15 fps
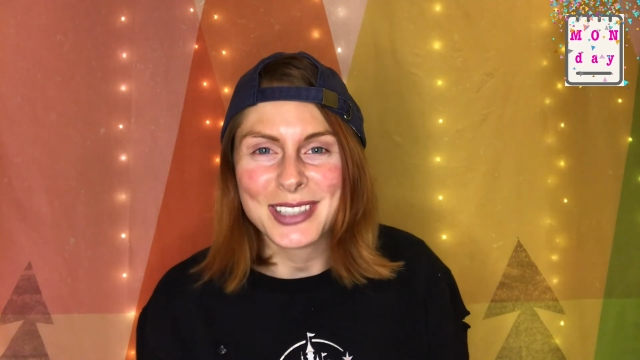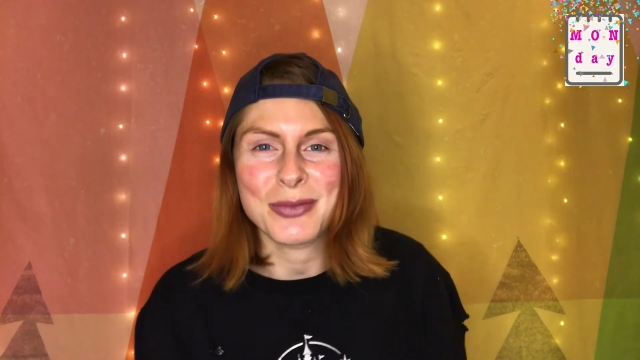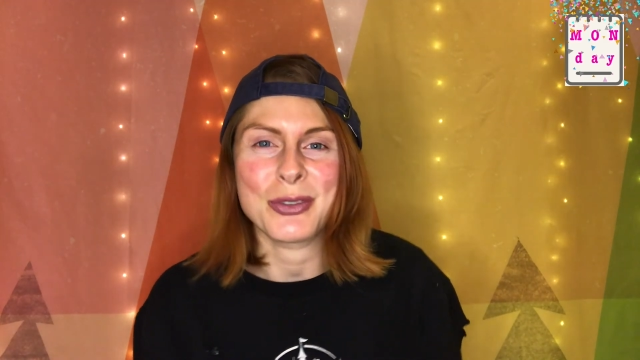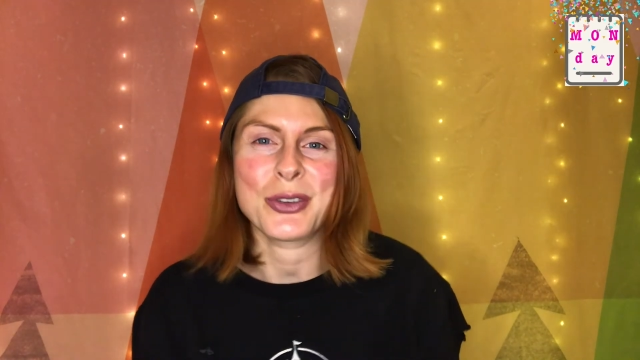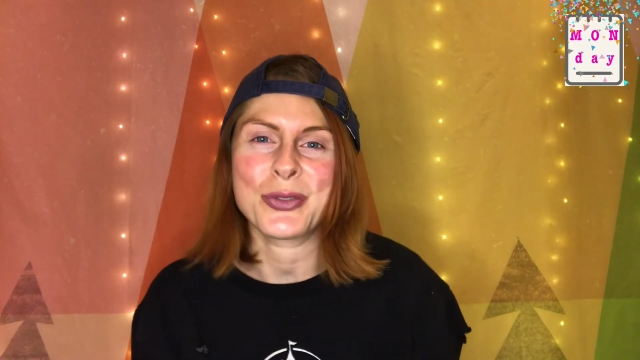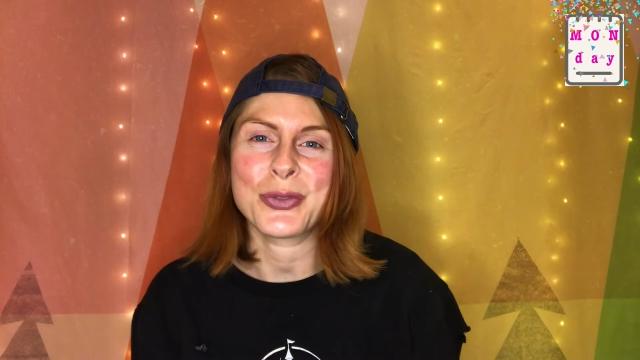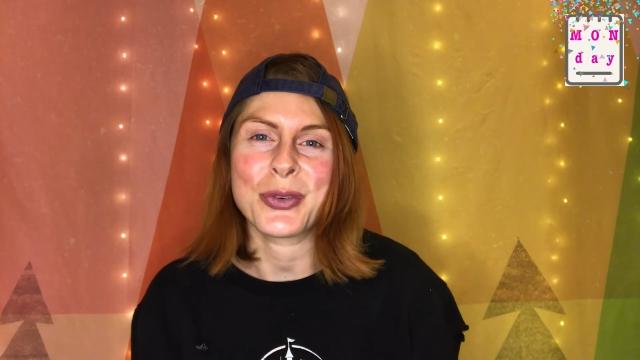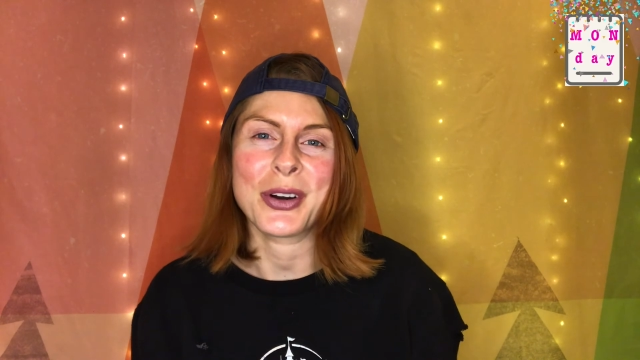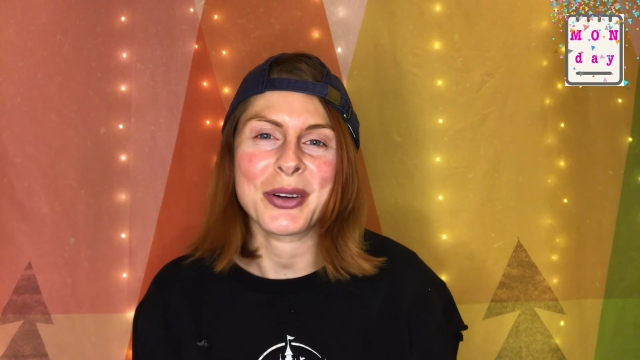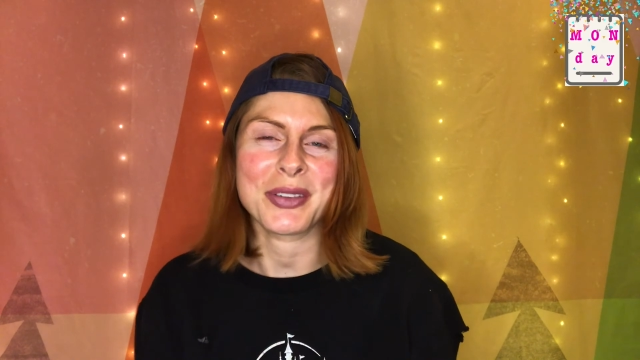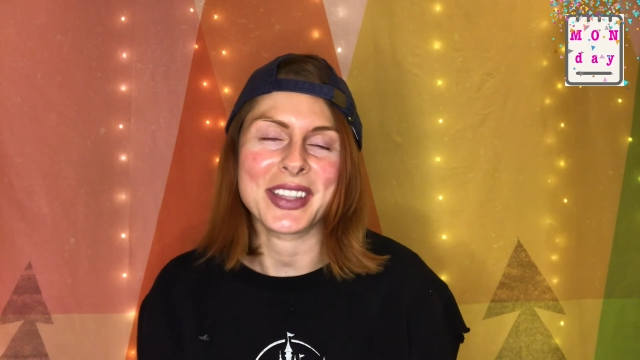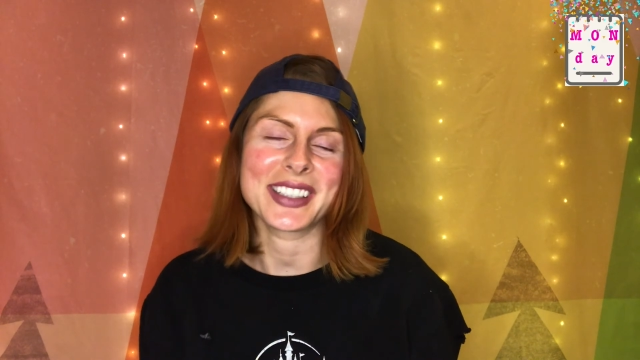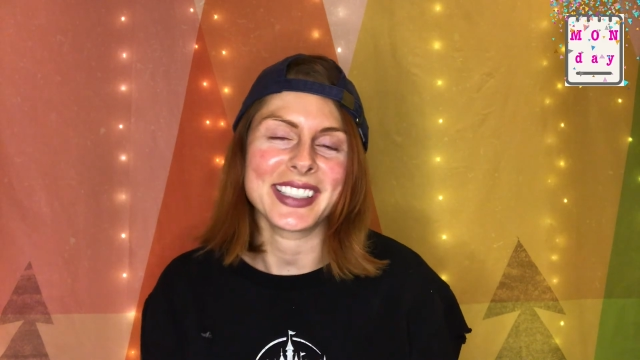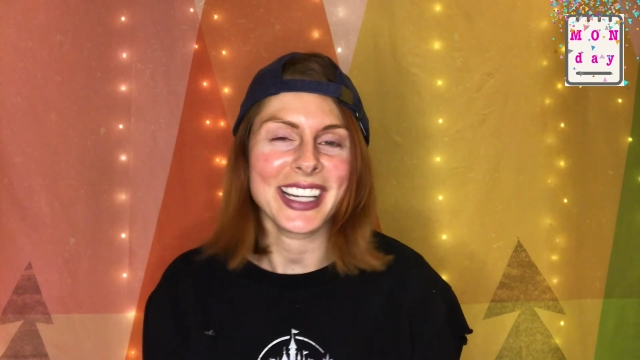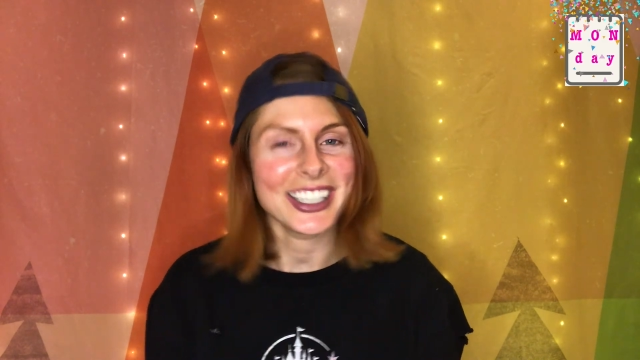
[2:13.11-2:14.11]
and move forward
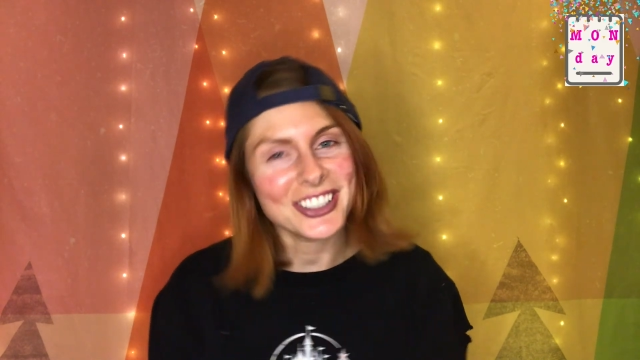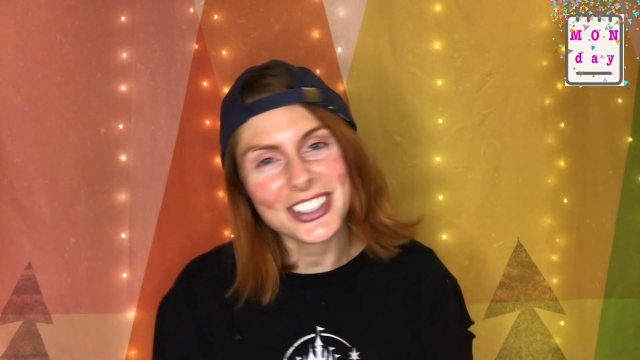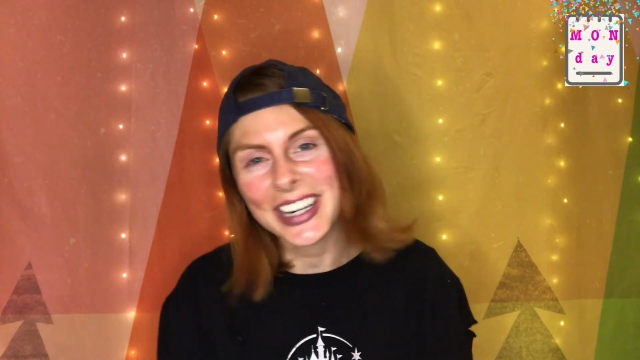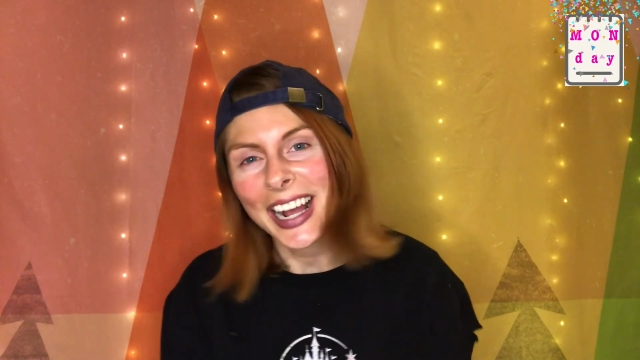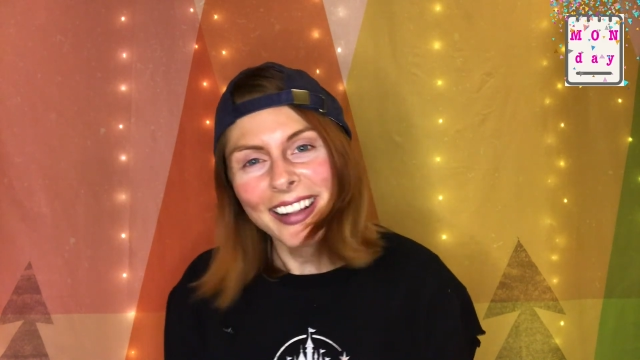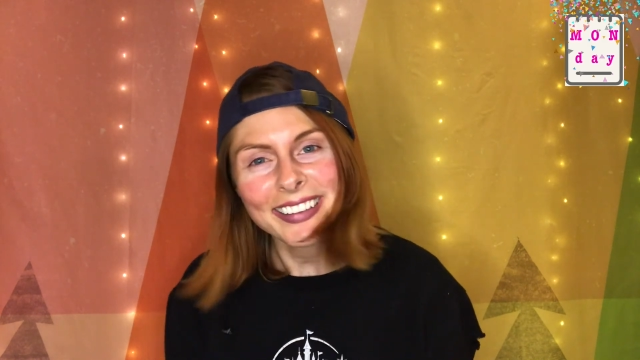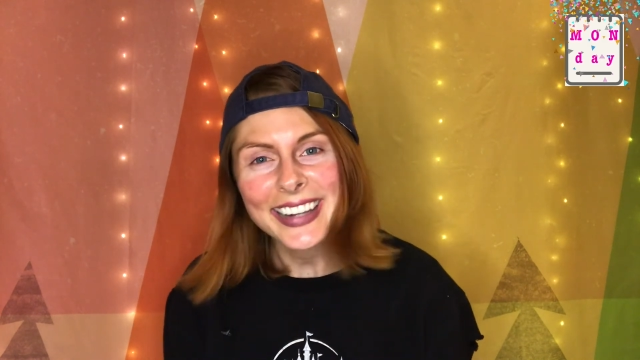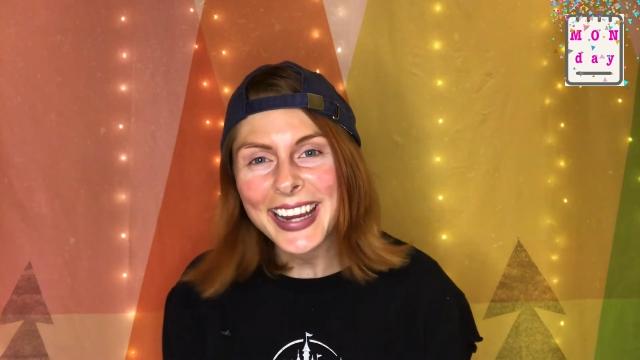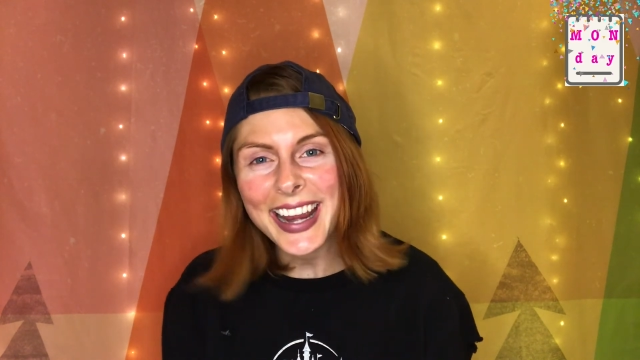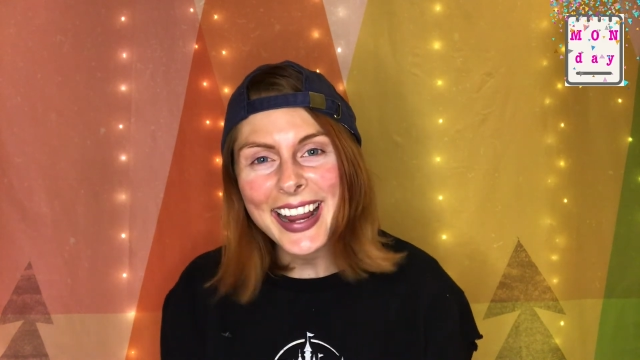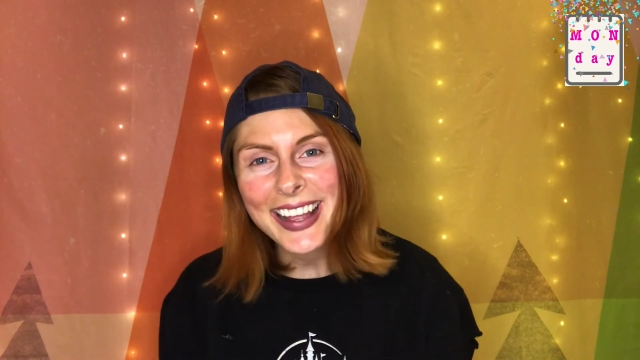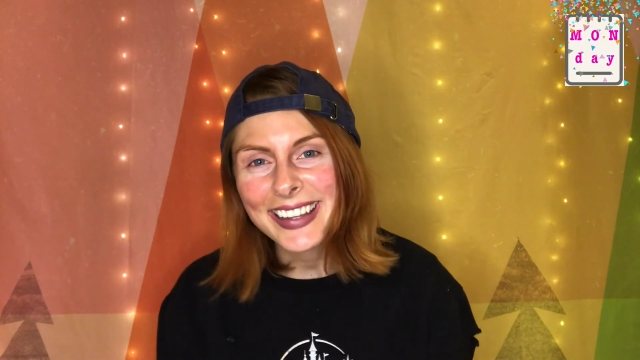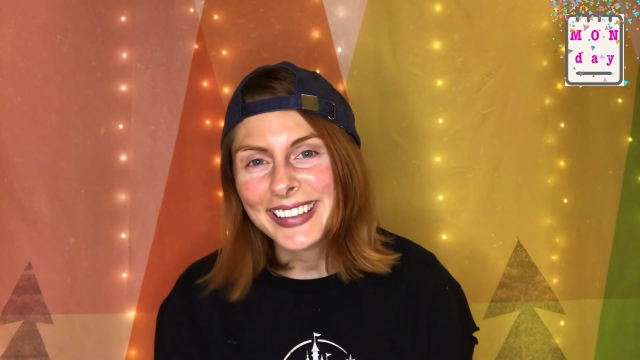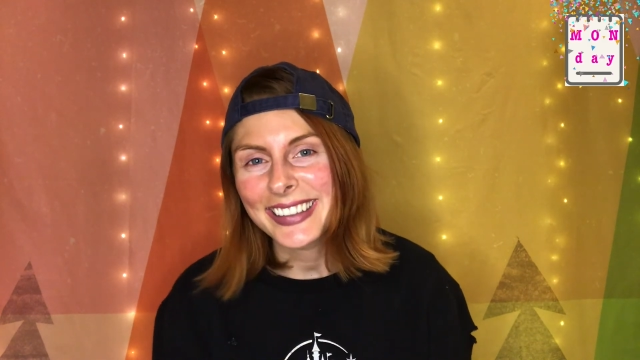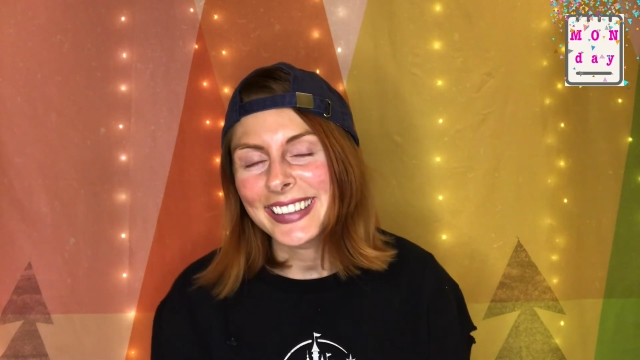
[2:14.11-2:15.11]
with intentionality